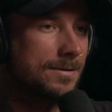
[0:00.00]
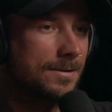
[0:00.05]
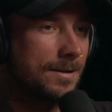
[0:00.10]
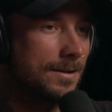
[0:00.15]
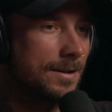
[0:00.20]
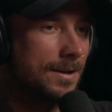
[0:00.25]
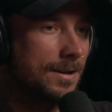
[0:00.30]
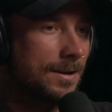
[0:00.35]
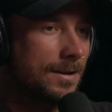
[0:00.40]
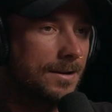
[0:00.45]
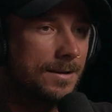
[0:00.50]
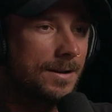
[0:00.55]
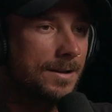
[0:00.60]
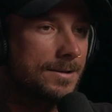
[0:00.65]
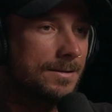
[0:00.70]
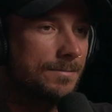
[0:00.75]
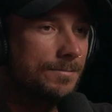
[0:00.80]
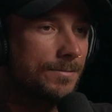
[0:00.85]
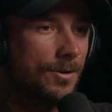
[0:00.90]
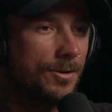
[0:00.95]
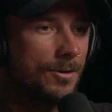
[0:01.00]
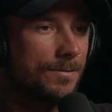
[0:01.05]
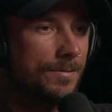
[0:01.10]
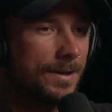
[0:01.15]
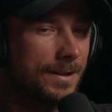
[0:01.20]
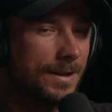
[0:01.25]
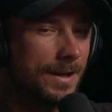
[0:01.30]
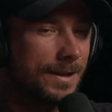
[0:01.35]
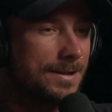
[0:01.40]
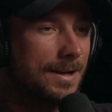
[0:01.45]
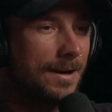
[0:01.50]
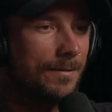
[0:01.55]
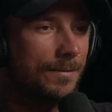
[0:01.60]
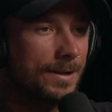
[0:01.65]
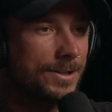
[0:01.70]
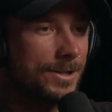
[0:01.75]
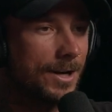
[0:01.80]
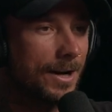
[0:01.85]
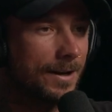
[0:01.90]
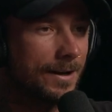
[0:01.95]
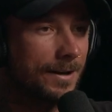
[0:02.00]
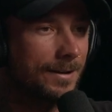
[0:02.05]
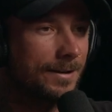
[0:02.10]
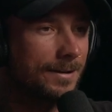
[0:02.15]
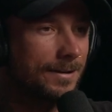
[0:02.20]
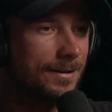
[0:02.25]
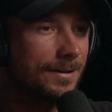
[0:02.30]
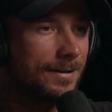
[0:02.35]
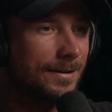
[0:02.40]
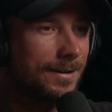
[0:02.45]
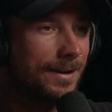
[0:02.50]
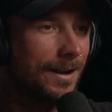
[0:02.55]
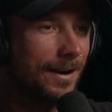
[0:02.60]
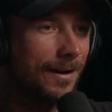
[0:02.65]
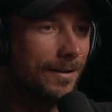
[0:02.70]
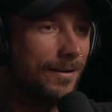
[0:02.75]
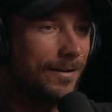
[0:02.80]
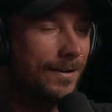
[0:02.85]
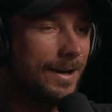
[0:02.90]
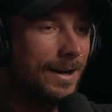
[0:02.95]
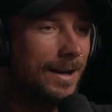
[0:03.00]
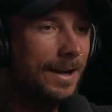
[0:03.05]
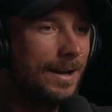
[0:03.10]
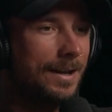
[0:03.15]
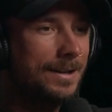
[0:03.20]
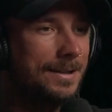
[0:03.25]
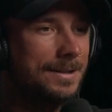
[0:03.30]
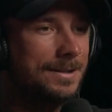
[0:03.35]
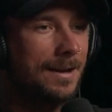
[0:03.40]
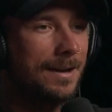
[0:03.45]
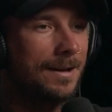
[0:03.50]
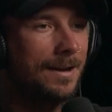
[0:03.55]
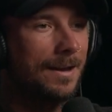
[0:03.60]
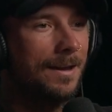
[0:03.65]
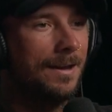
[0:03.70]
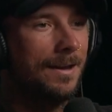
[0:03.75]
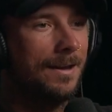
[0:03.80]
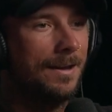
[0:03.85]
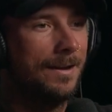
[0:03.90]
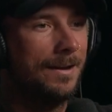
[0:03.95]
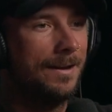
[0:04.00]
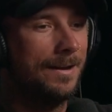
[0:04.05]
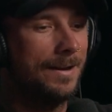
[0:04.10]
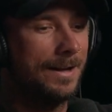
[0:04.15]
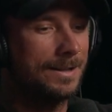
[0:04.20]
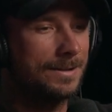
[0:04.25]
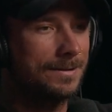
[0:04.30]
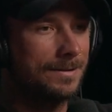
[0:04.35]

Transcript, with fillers: on the incandescent bulb and that's how we shot it. Yeah. You know, and, and it's like Or lit a